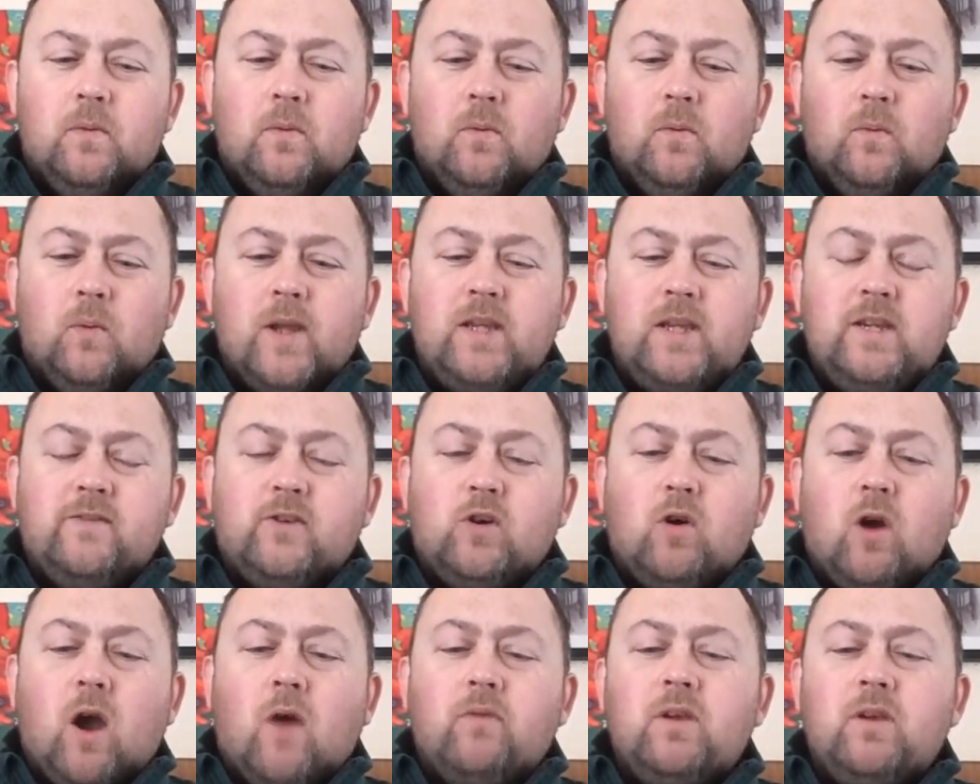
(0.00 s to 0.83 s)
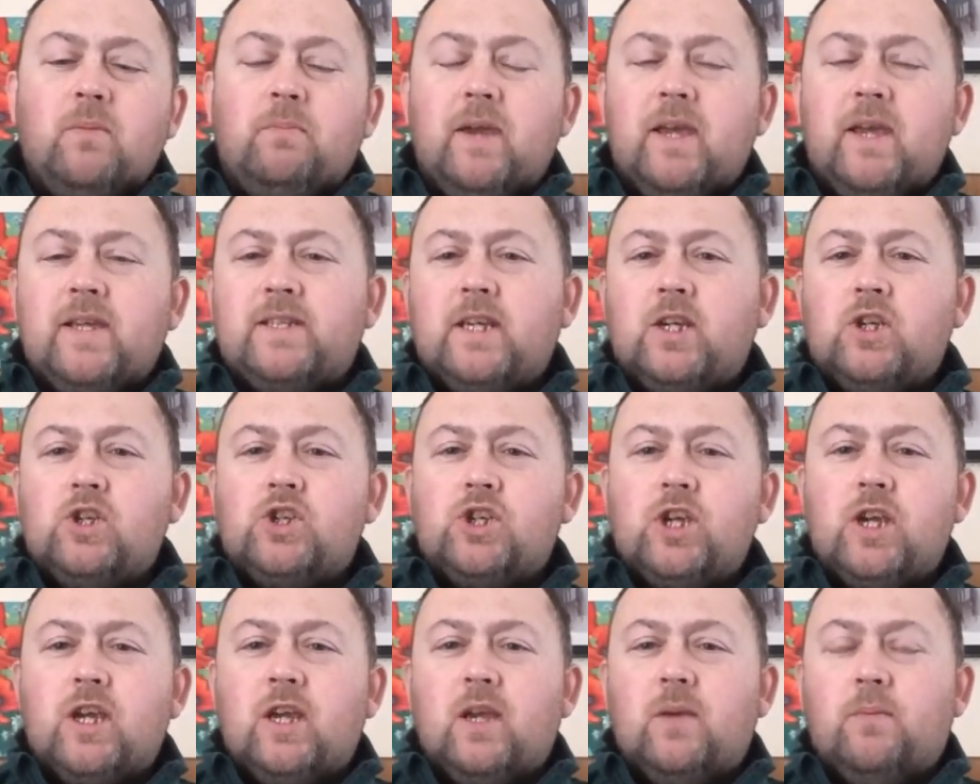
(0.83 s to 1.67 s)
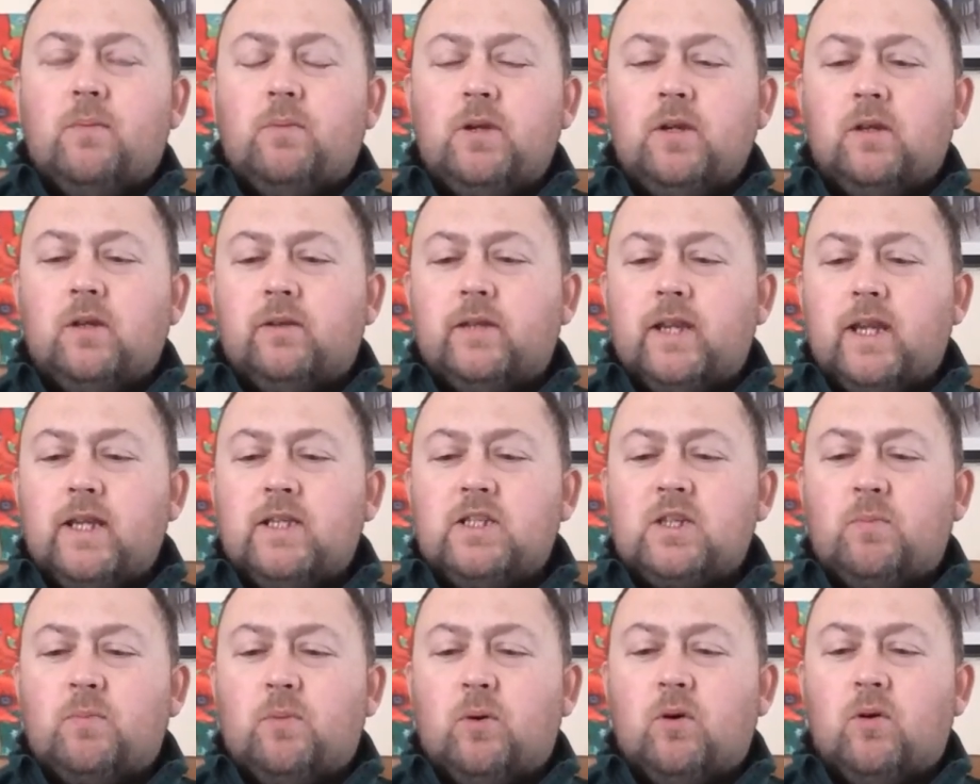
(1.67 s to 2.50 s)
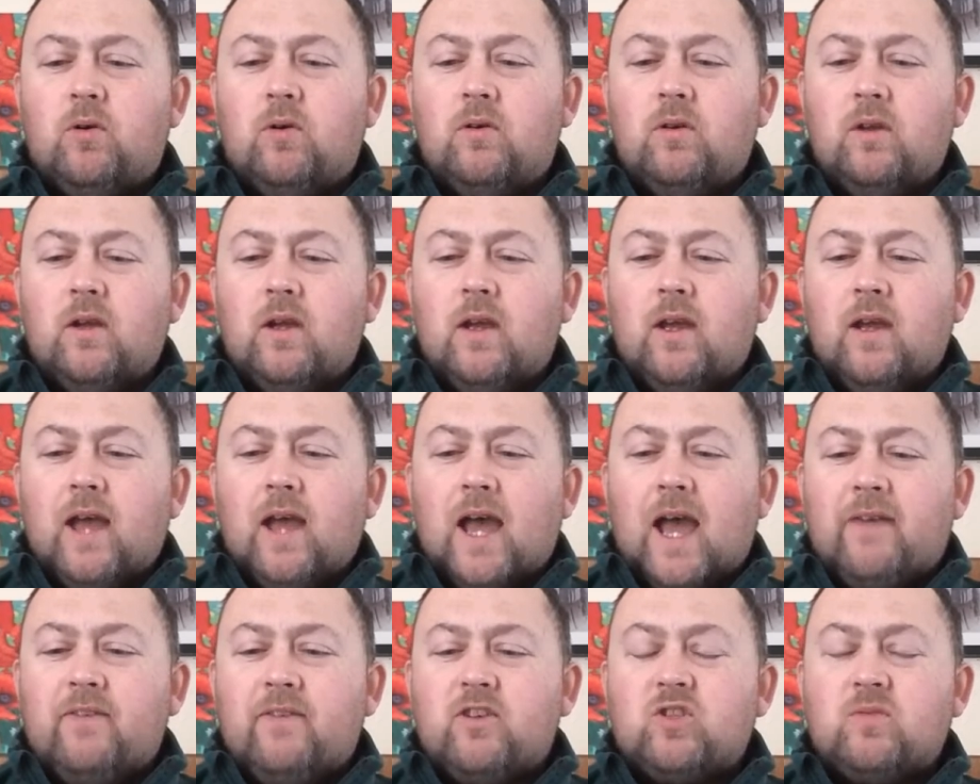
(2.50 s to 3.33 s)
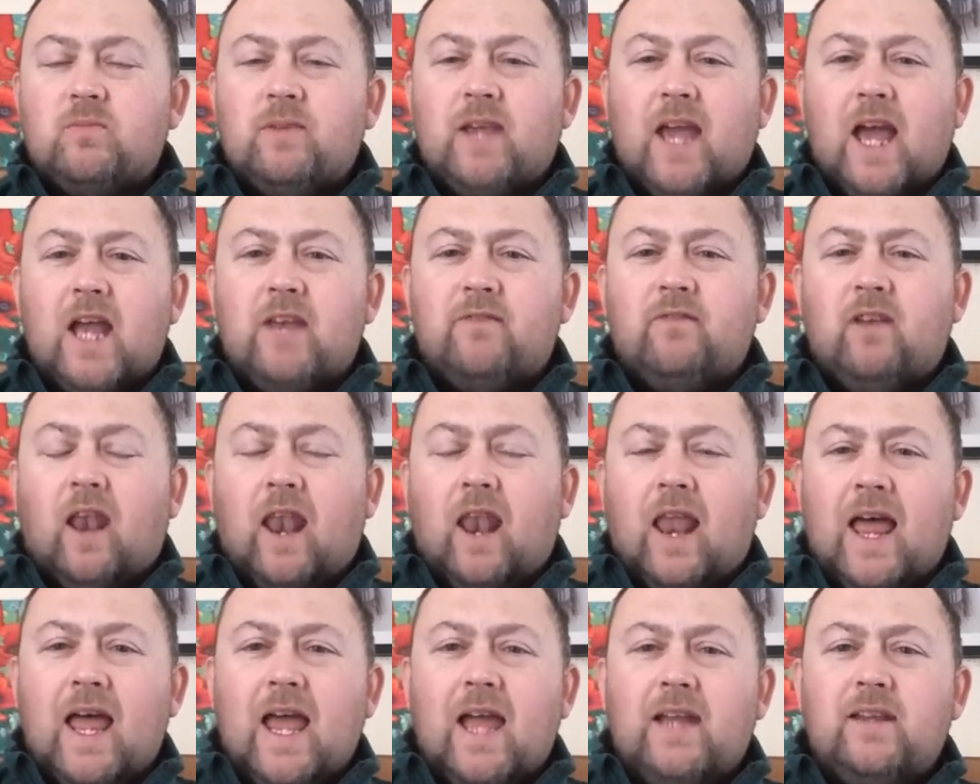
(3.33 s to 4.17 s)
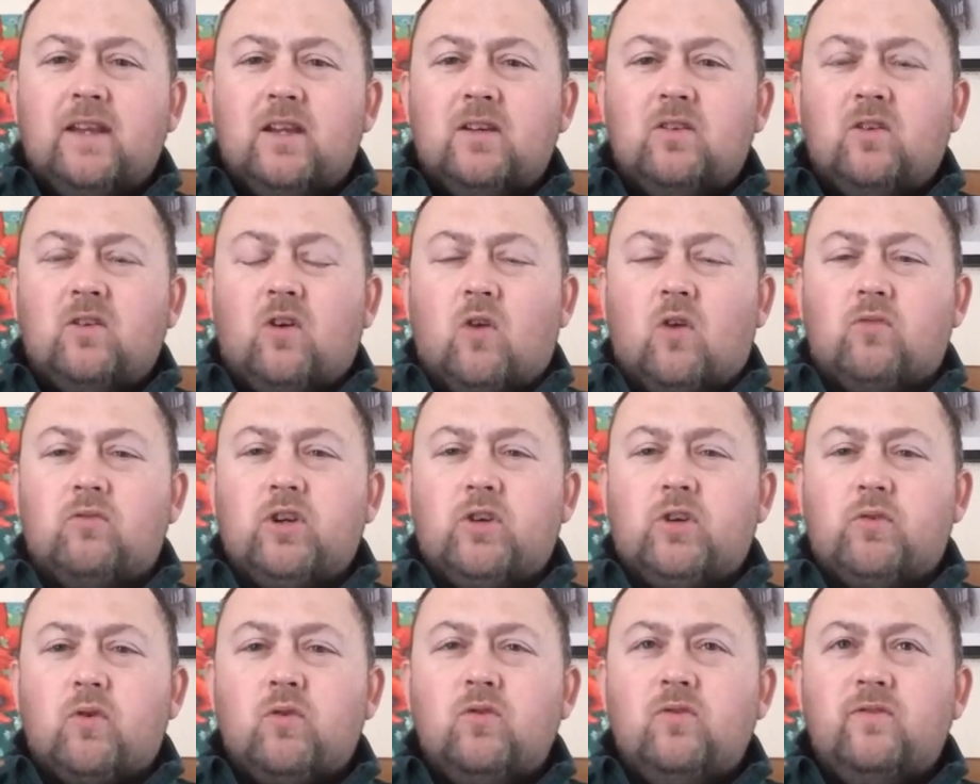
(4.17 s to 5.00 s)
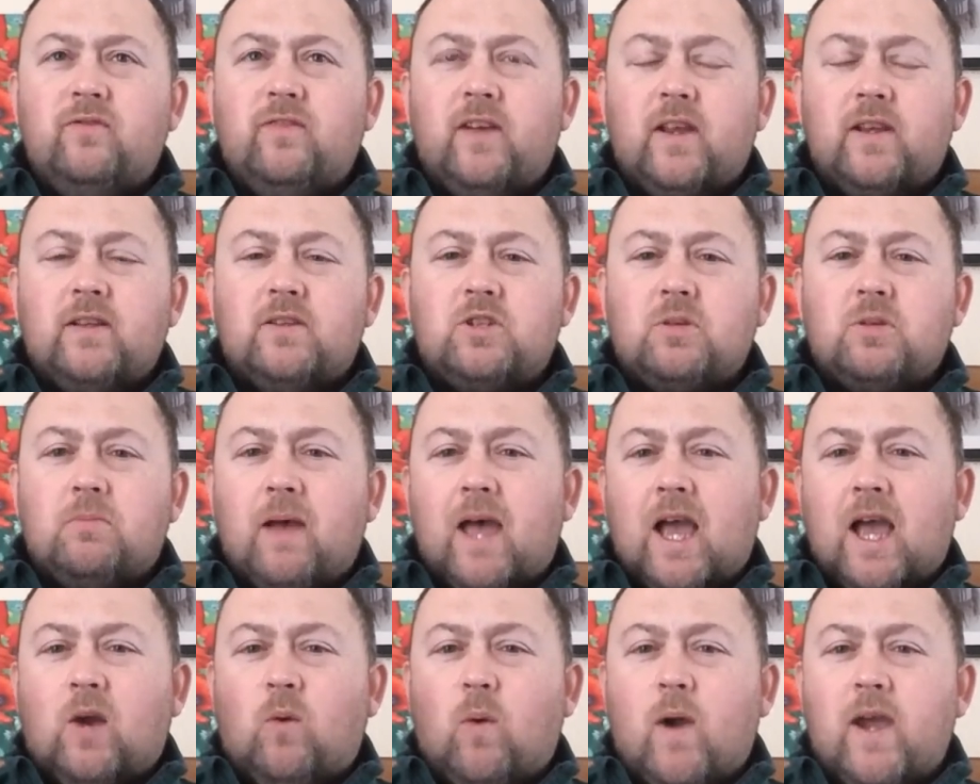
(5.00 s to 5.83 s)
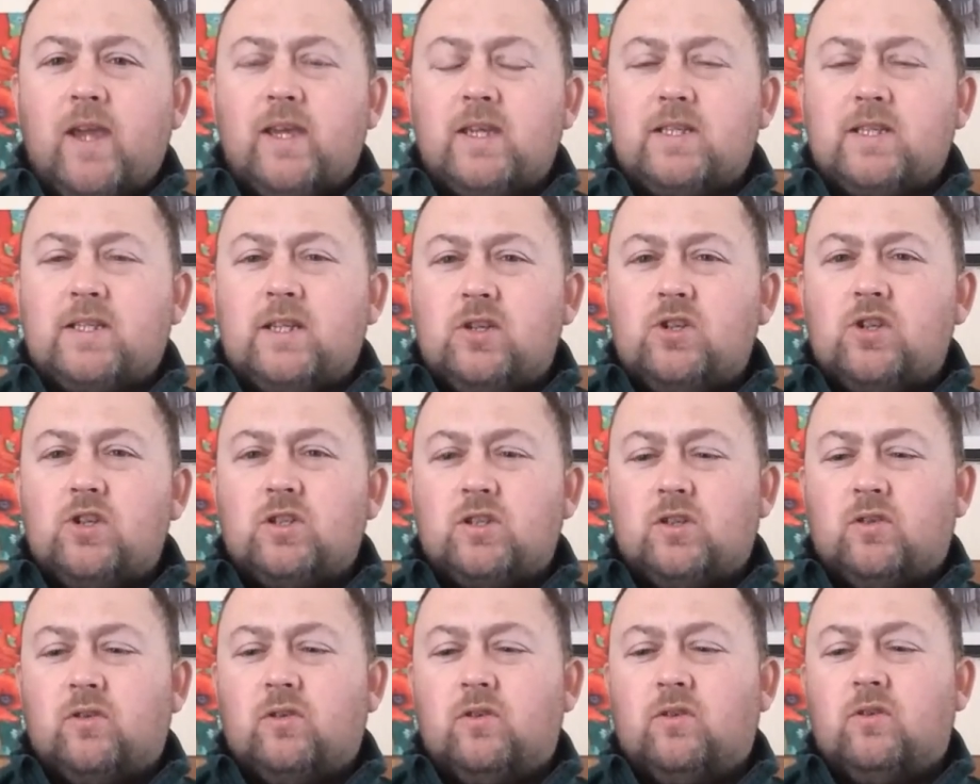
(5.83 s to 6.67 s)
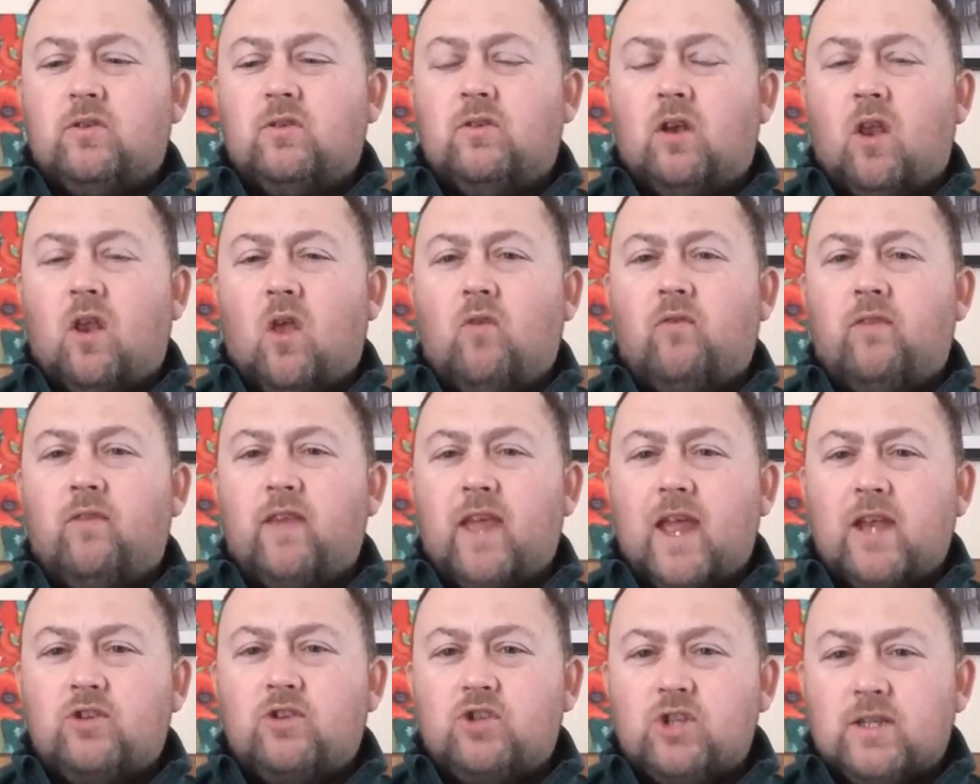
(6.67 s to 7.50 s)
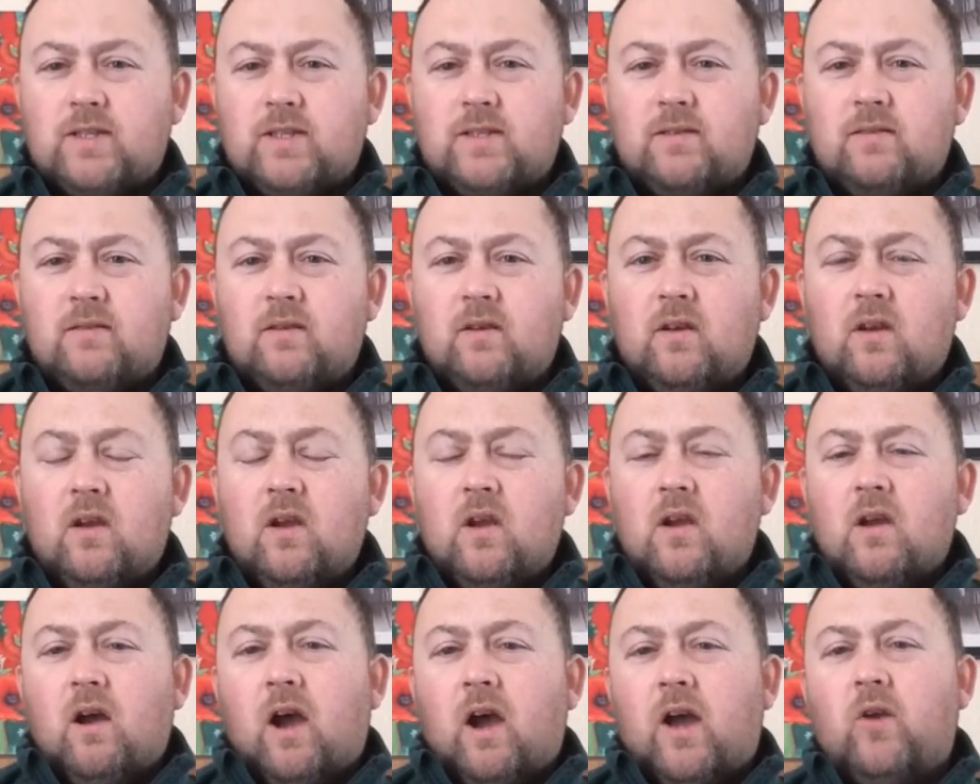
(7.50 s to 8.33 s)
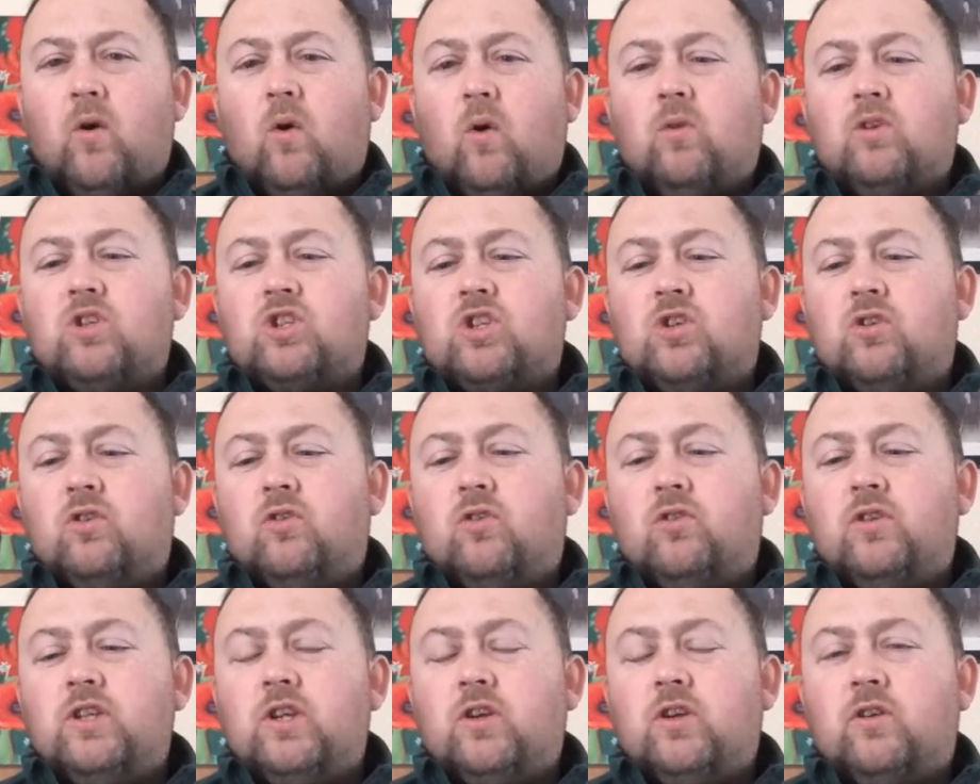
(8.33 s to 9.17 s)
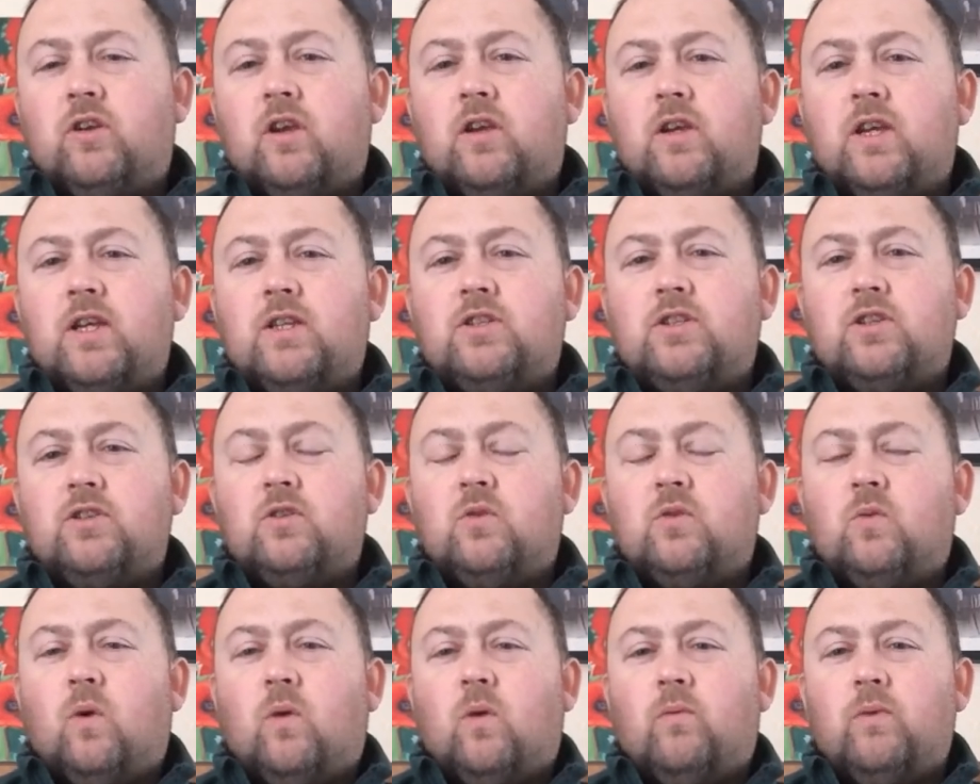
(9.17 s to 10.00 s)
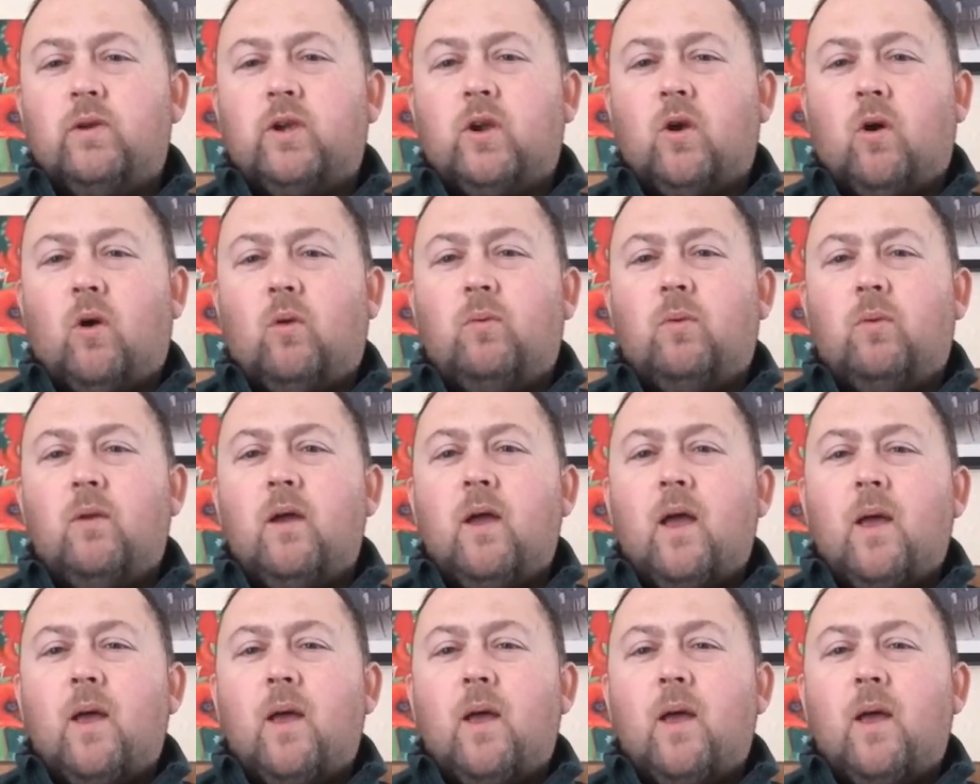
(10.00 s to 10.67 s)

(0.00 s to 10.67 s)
when you've cut out your basic shape, you'll need to put either some kind of a line in or a groove in to mark where your stitches are going to go along the edges. And also you're going to need to do what we call